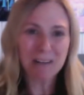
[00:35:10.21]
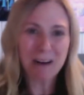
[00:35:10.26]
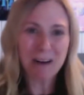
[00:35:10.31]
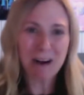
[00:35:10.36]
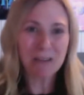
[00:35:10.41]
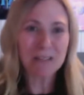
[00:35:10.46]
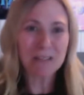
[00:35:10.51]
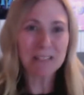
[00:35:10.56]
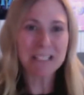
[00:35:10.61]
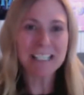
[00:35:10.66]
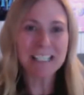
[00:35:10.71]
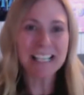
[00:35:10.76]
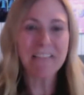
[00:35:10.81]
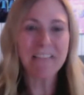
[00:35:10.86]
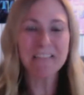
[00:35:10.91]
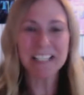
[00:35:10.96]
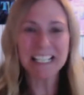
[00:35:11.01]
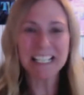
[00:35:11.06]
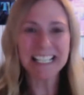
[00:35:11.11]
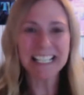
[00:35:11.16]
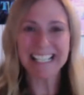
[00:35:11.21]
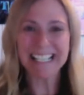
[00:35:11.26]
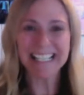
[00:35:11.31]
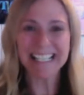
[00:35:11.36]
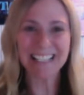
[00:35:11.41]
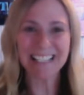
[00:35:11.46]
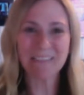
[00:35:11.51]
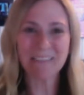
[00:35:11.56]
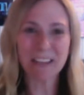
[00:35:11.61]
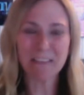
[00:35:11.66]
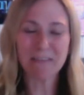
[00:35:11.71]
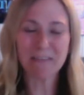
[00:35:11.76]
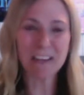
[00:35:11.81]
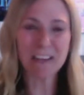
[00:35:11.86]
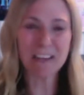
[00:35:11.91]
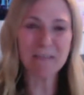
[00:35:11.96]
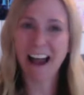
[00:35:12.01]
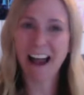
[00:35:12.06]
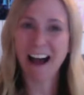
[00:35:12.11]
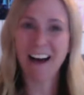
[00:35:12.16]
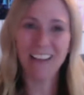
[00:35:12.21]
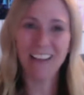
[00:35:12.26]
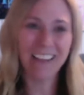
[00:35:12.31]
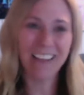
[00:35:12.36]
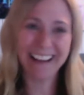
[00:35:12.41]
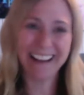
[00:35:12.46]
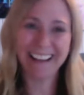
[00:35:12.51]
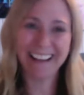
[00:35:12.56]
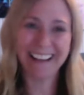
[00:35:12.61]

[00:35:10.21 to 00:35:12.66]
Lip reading: old 70s with female,